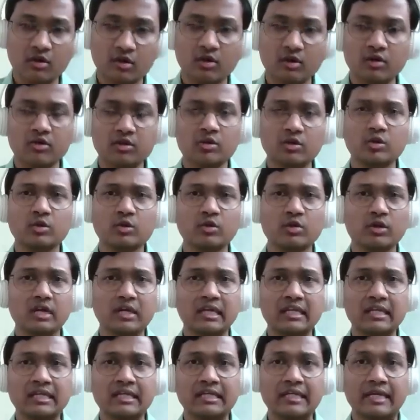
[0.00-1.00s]
or
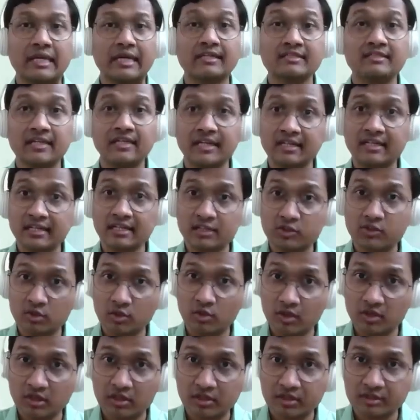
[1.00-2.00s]
any anxiety
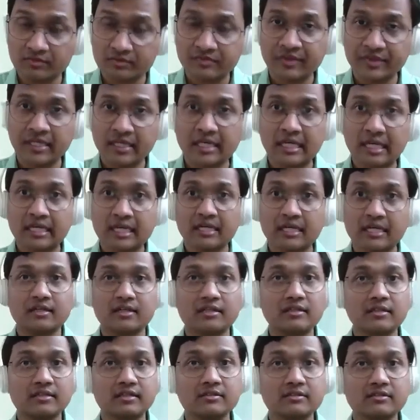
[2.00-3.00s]
disorder,
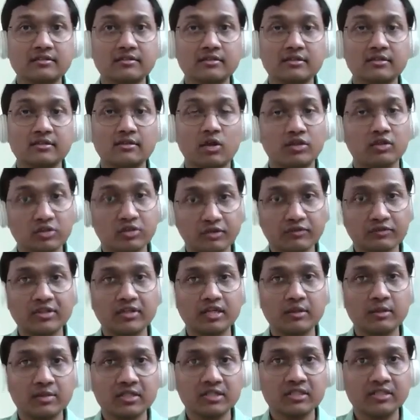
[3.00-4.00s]
lots of
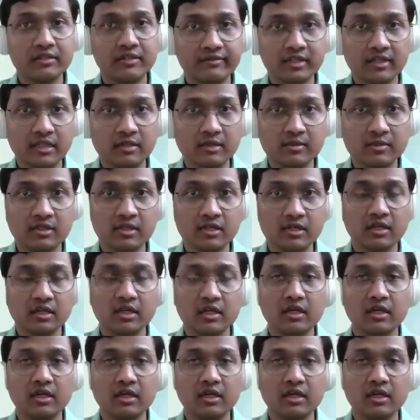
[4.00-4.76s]
therapies available.